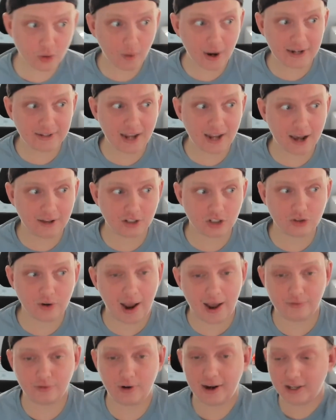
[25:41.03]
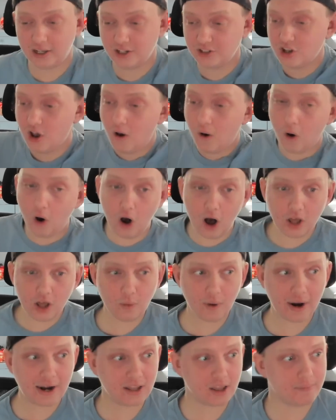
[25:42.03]
way down the draft rankings, all the
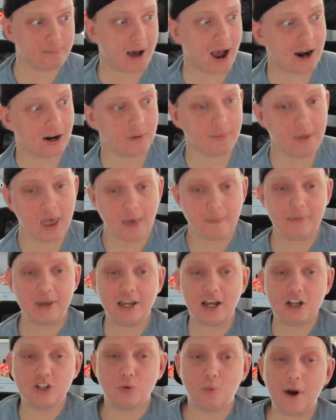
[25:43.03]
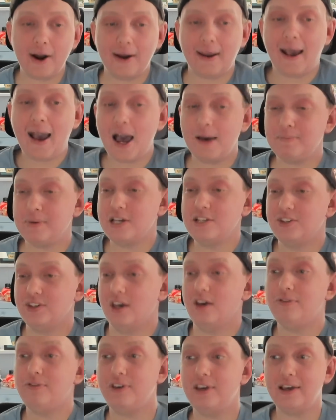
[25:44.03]
way to the bottom, because what happens
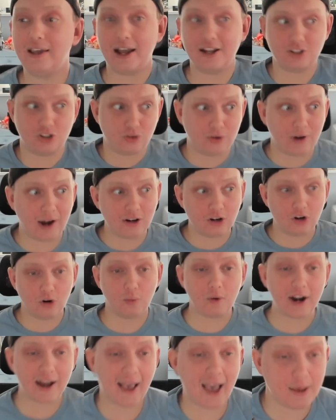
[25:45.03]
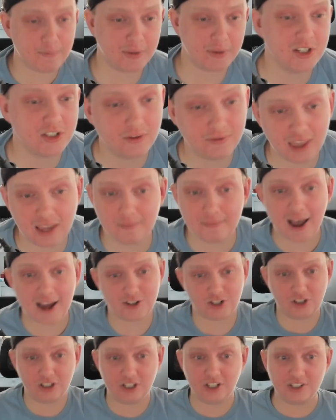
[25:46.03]
if he gets traded? Or what happens if they
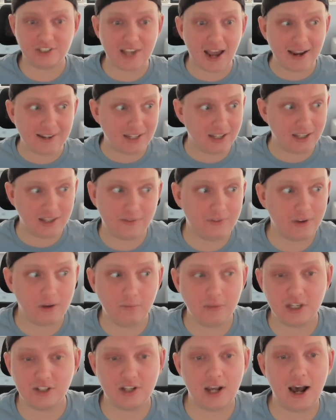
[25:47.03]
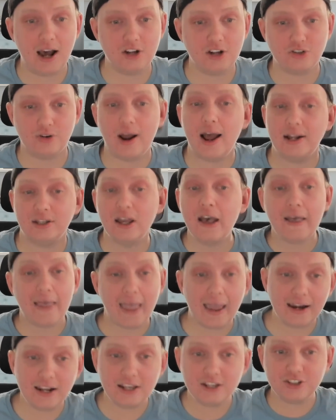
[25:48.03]
magically decide to give him this contract
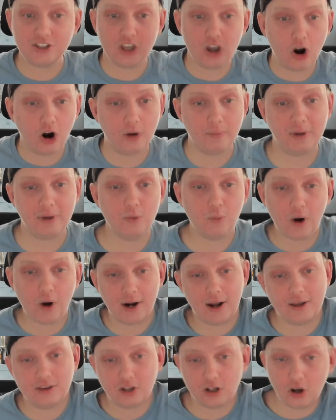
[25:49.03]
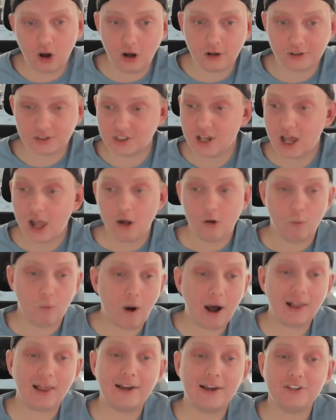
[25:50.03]
and he's the RB1 on the Colts?
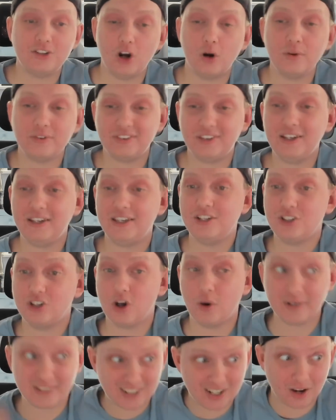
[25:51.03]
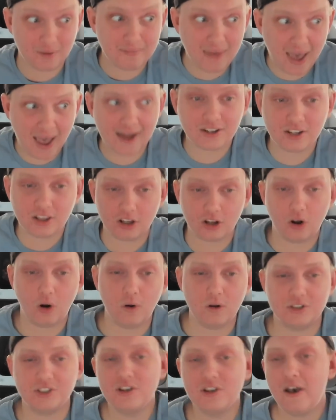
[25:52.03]
While I don't think he's going to come back to the
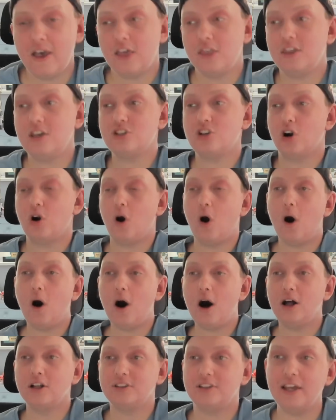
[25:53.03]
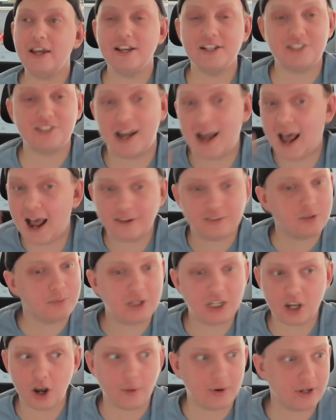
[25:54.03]
Colts, these are all things that have to
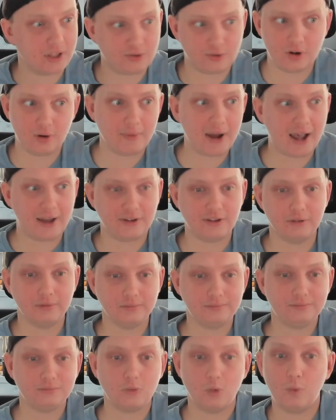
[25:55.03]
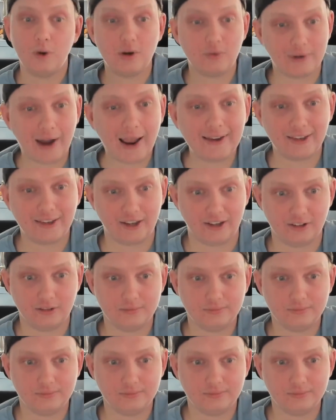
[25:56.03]
be going through your mind when ranking.